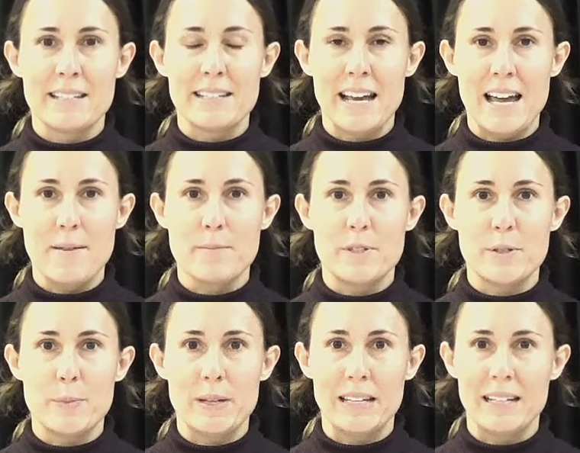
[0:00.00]
the time to
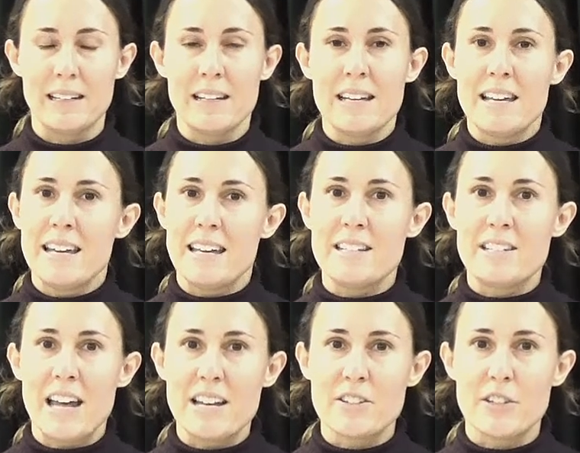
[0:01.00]
be
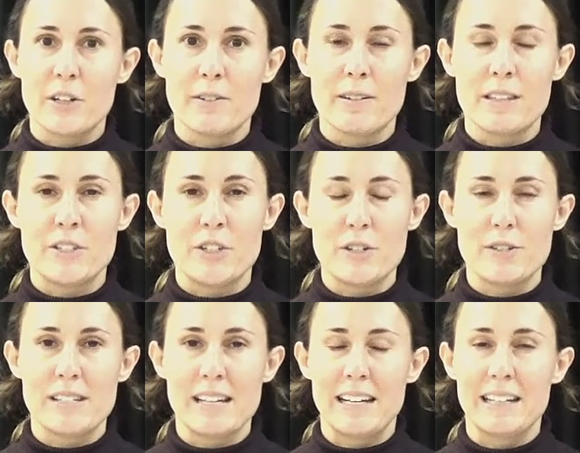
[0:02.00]
intentional with
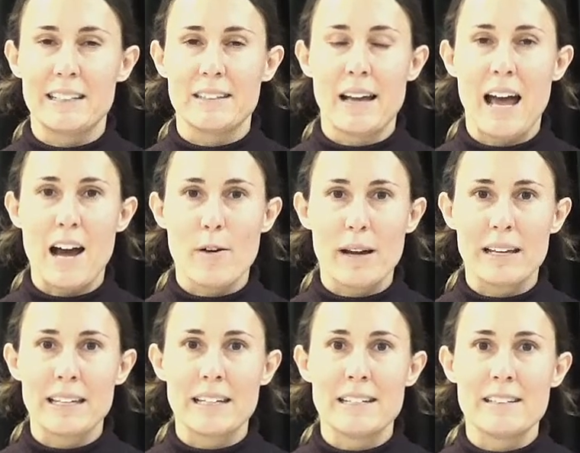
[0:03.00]
choosing how I
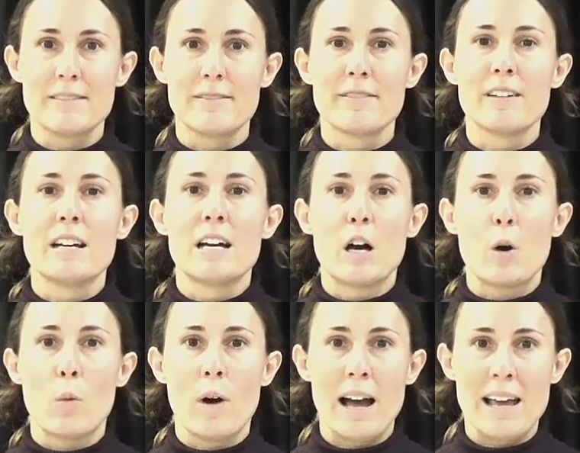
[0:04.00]
give,
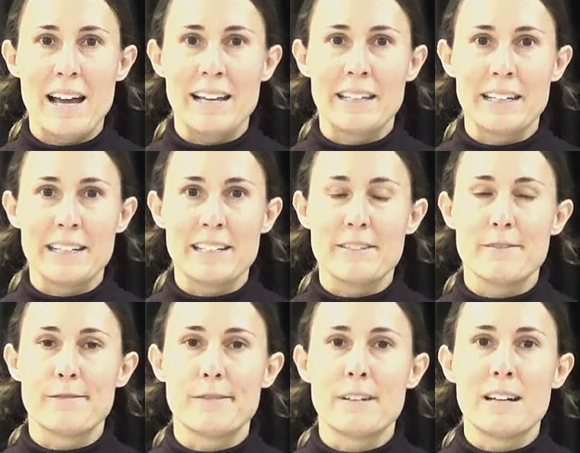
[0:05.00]
why I give,
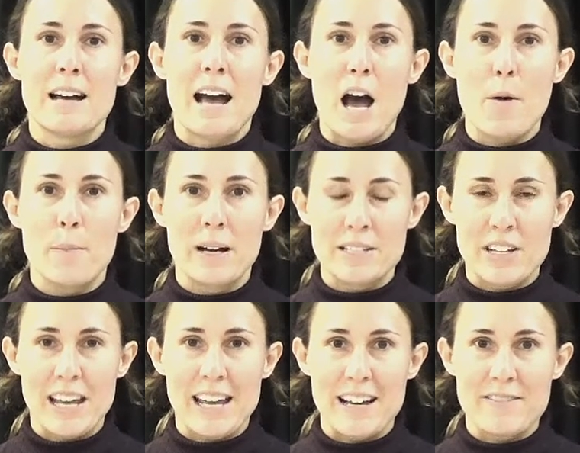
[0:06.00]
how much I
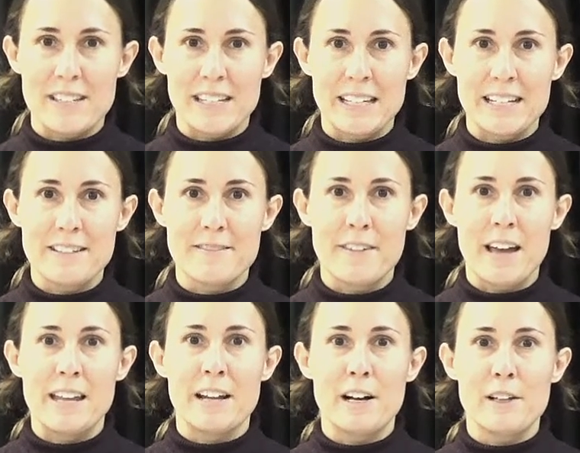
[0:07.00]
have to give,
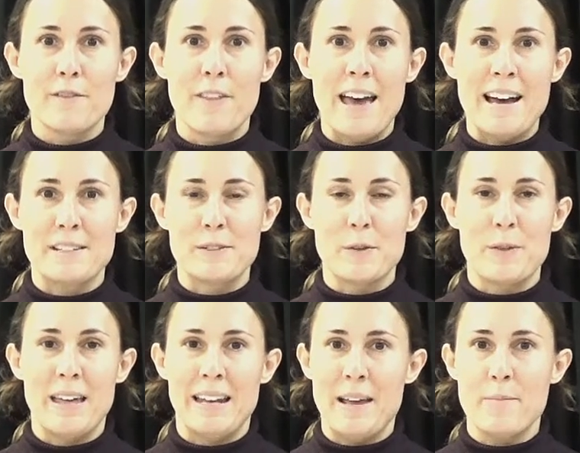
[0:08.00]
and all of that, so
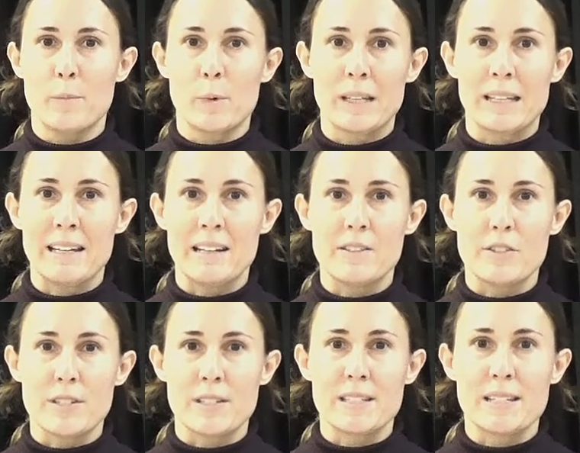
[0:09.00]
that I'm really
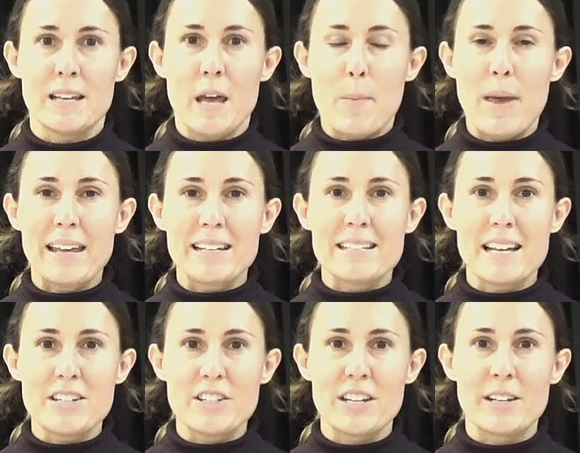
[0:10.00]
just paying
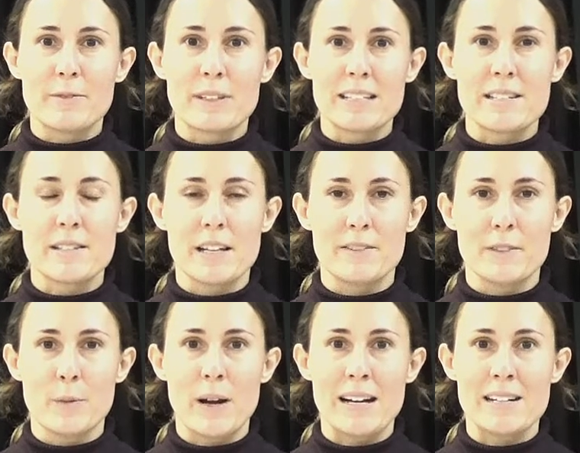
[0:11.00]
attention and really
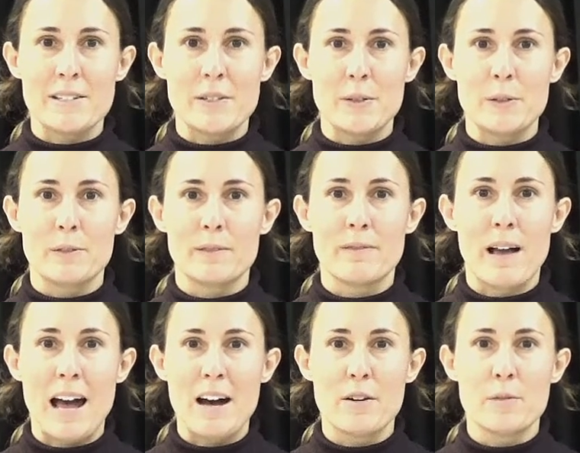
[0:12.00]
self-aware to
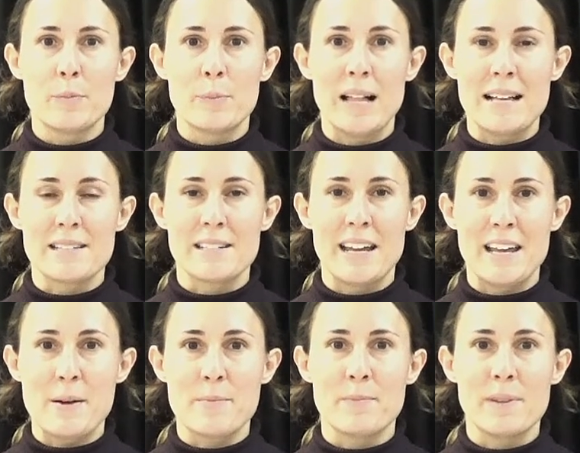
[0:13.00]
how blessed I
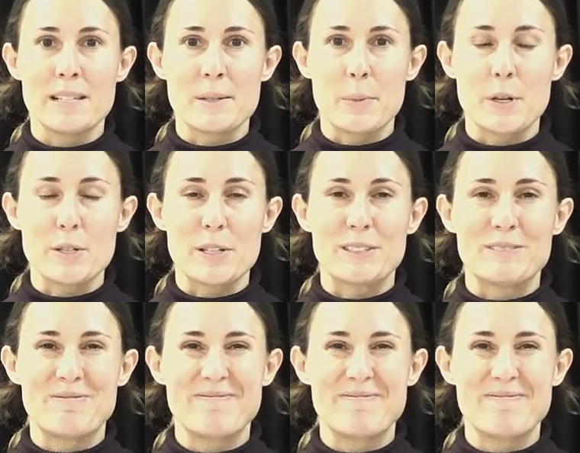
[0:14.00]
am as a person.